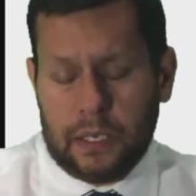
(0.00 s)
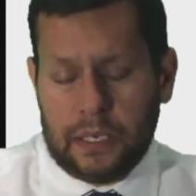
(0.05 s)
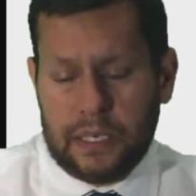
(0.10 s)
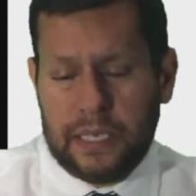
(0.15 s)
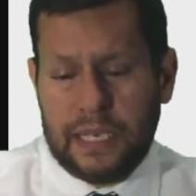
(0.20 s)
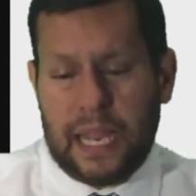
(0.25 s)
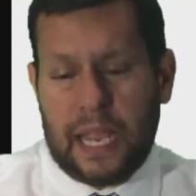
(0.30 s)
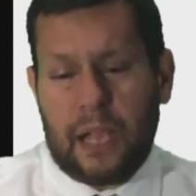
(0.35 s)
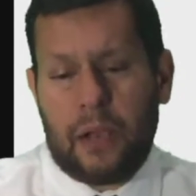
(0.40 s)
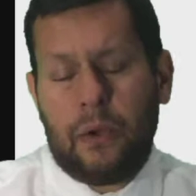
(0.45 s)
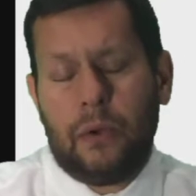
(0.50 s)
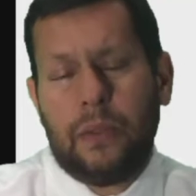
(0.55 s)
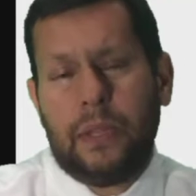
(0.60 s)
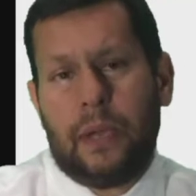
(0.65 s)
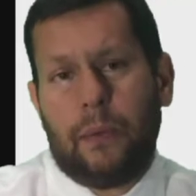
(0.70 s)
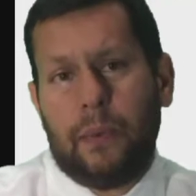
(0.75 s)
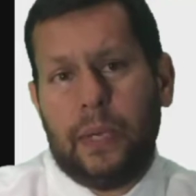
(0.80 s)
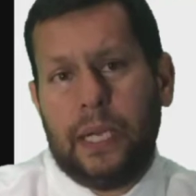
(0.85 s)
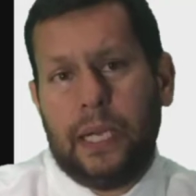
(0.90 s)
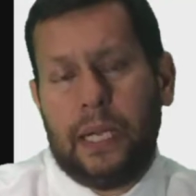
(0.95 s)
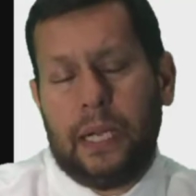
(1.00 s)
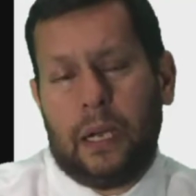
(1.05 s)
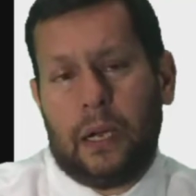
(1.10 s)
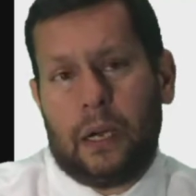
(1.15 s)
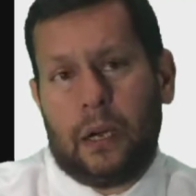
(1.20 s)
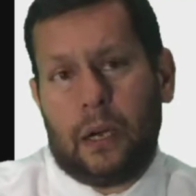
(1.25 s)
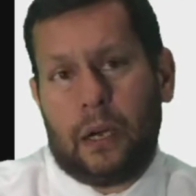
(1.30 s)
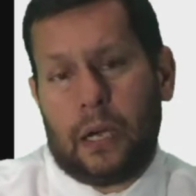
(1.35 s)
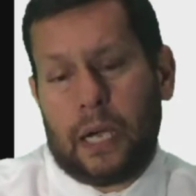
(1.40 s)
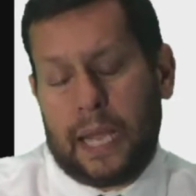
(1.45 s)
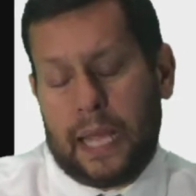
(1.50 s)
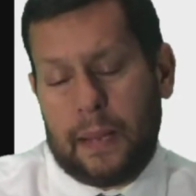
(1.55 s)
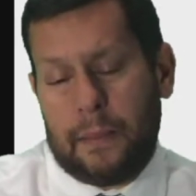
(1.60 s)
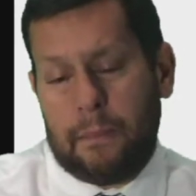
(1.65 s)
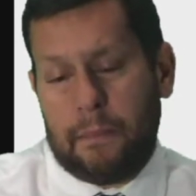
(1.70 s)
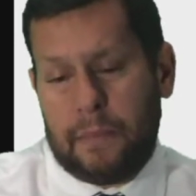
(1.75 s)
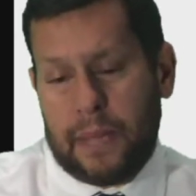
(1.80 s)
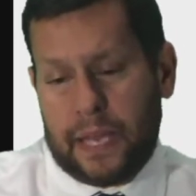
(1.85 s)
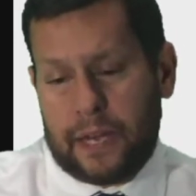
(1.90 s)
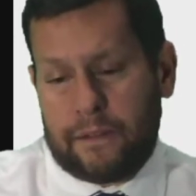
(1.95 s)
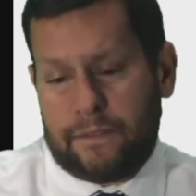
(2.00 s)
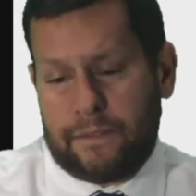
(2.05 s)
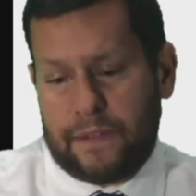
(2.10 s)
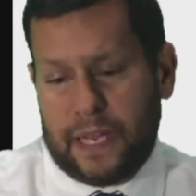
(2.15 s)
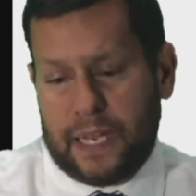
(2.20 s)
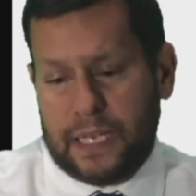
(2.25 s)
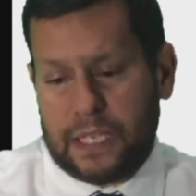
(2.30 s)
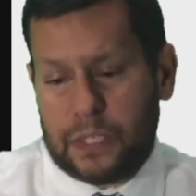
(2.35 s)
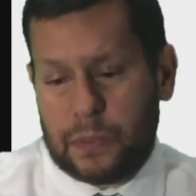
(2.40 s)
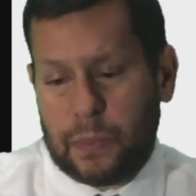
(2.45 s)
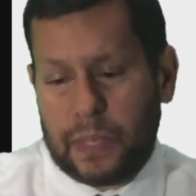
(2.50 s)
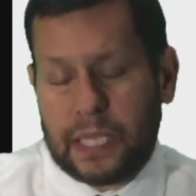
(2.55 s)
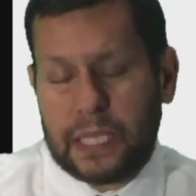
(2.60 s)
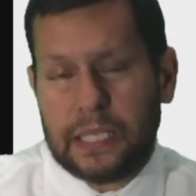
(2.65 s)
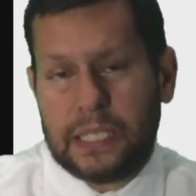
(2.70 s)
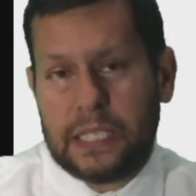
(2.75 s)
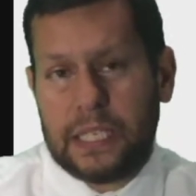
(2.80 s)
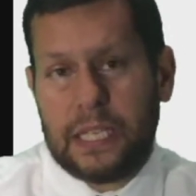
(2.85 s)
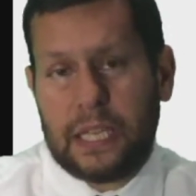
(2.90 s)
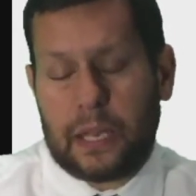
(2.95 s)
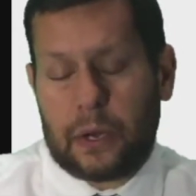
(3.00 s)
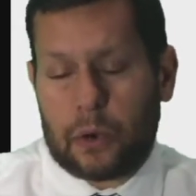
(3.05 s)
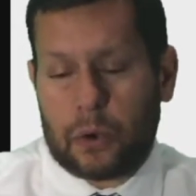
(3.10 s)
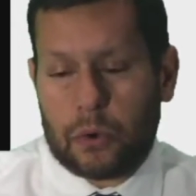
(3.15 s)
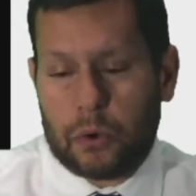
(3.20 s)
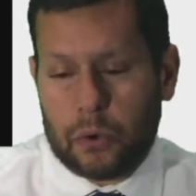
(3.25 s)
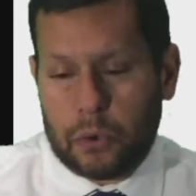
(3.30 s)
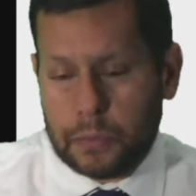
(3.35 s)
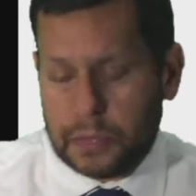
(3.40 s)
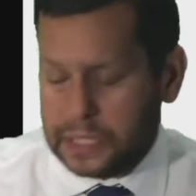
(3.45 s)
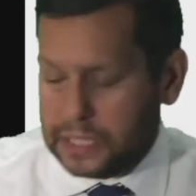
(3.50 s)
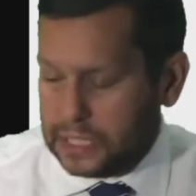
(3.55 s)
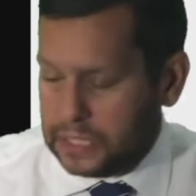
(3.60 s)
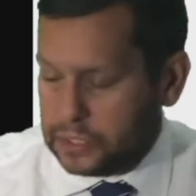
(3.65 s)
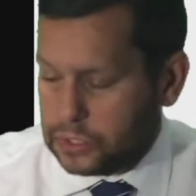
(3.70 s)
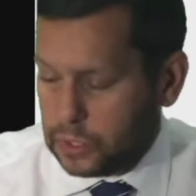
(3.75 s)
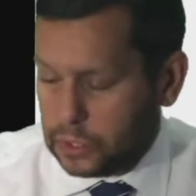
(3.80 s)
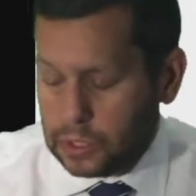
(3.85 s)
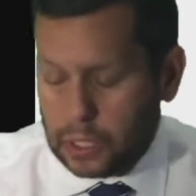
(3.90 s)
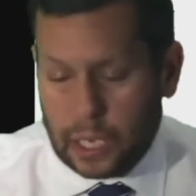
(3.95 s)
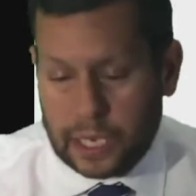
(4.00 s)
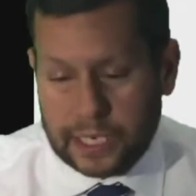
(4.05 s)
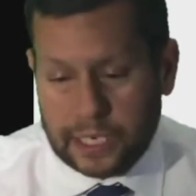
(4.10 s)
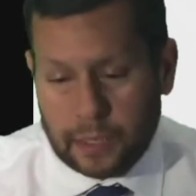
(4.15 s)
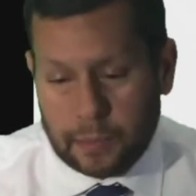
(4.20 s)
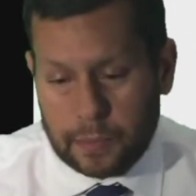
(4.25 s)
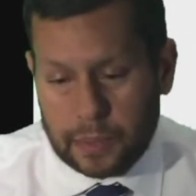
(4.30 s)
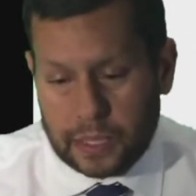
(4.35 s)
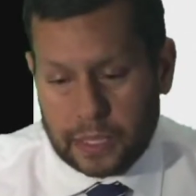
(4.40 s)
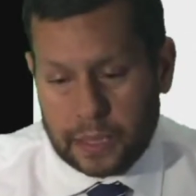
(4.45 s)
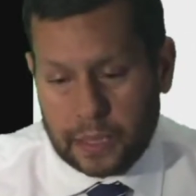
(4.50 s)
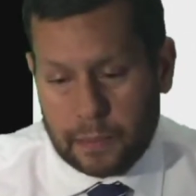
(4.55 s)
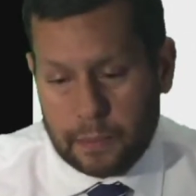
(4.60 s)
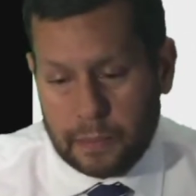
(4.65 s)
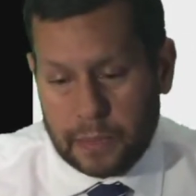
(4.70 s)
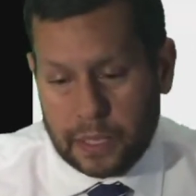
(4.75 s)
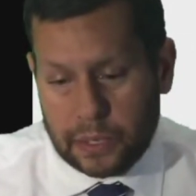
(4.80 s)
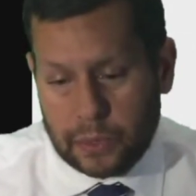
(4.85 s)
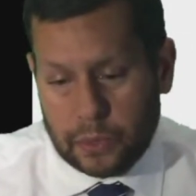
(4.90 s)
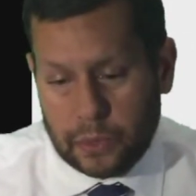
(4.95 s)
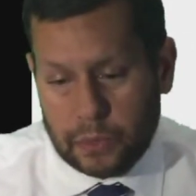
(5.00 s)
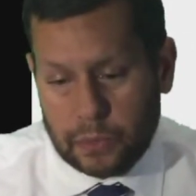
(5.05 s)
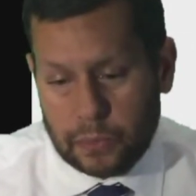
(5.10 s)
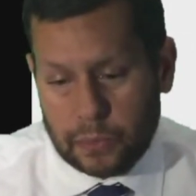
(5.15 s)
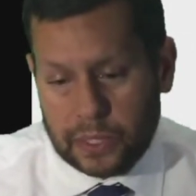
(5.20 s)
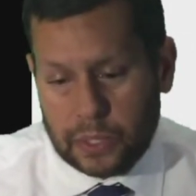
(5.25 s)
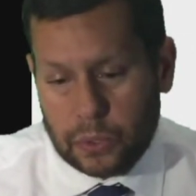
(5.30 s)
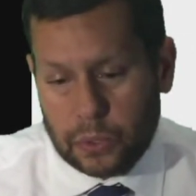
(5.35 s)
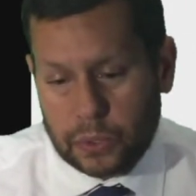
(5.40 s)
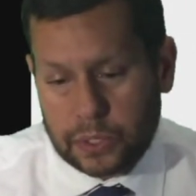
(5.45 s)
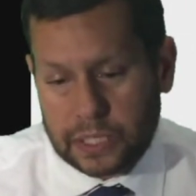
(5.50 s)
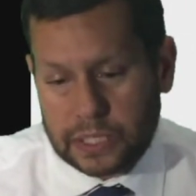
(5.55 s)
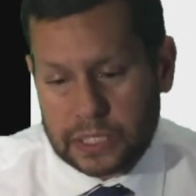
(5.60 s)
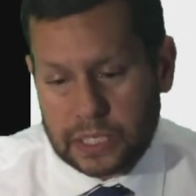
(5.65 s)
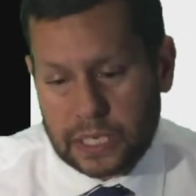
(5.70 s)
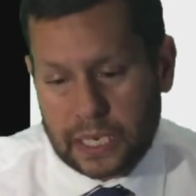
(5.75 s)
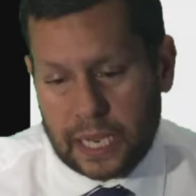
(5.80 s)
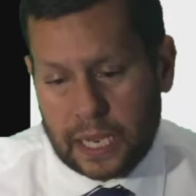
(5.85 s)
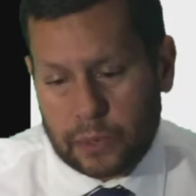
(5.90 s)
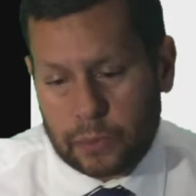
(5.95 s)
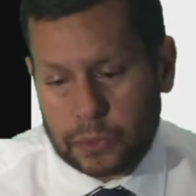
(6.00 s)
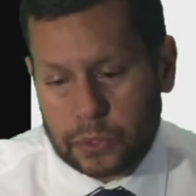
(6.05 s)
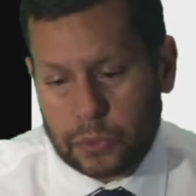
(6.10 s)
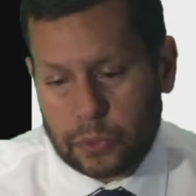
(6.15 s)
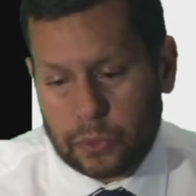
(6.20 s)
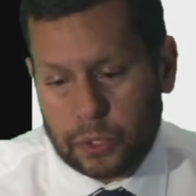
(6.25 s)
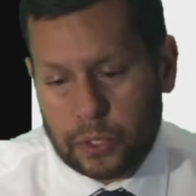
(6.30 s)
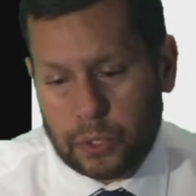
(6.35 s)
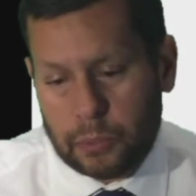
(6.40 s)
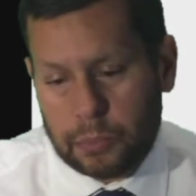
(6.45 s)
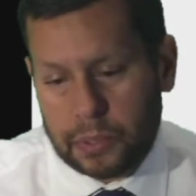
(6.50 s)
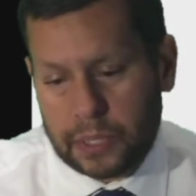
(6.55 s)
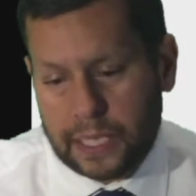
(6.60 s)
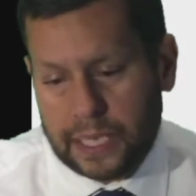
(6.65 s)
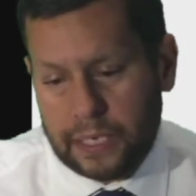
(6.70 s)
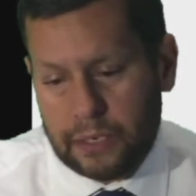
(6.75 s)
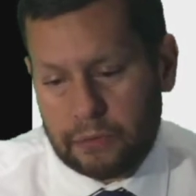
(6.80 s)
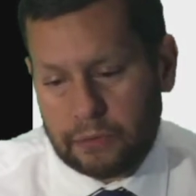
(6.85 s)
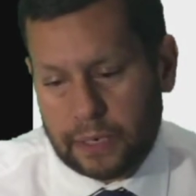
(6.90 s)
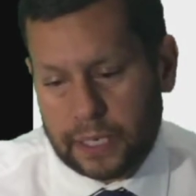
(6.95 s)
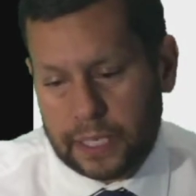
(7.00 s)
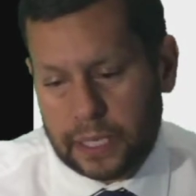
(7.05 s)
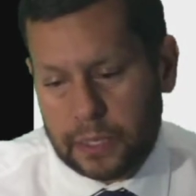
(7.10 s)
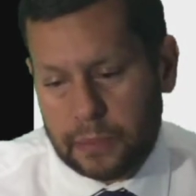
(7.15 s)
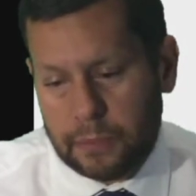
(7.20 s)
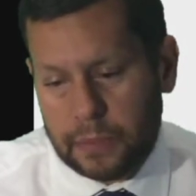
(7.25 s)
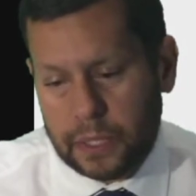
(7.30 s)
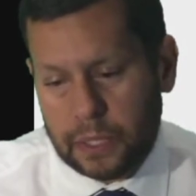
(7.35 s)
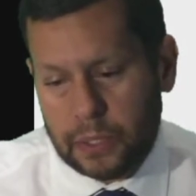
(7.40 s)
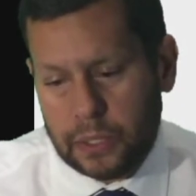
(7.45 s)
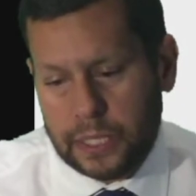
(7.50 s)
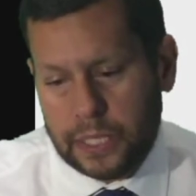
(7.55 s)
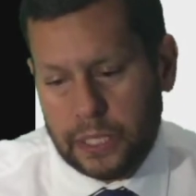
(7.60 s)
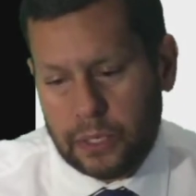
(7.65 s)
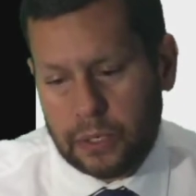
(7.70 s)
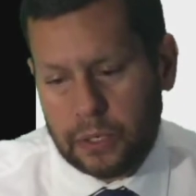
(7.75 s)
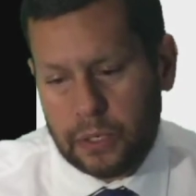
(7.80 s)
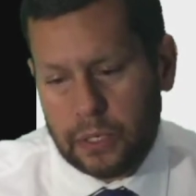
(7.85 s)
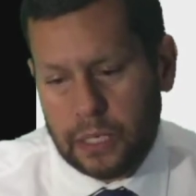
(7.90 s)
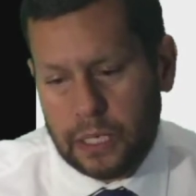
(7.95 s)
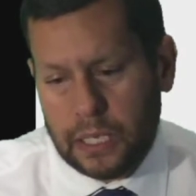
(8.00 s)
Now that we are at metaphase, we can see that our chromatids are lined up in the middle. We call this an equatorial plate right in the middle here,